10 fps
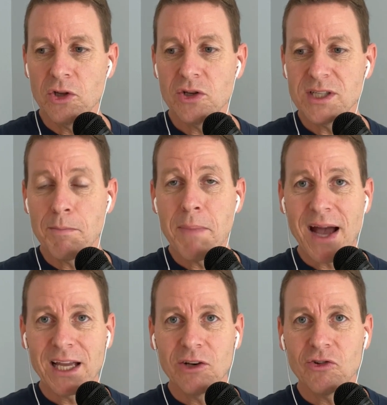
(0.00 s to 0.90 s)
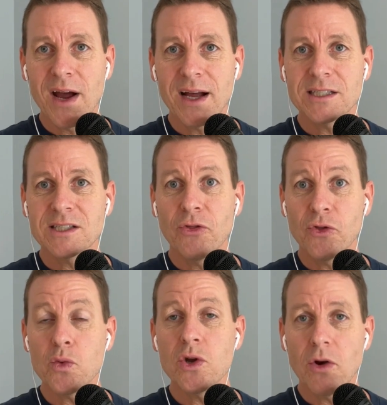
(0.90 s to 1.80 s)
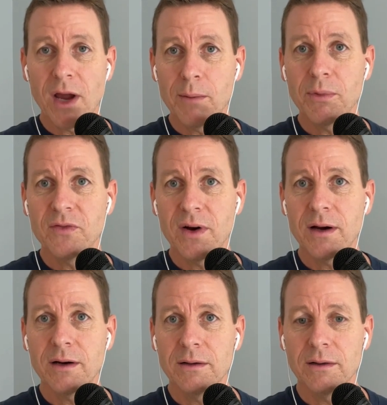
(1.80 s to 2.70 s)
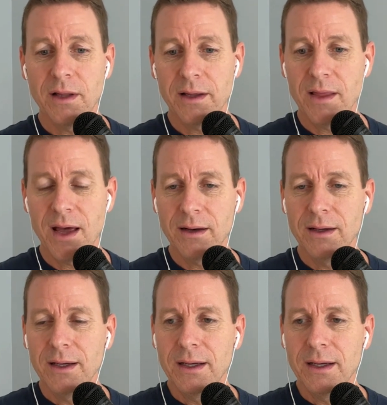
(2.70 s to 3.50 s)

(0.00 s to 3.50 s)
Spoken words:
using backing tracks through your amplifier like that,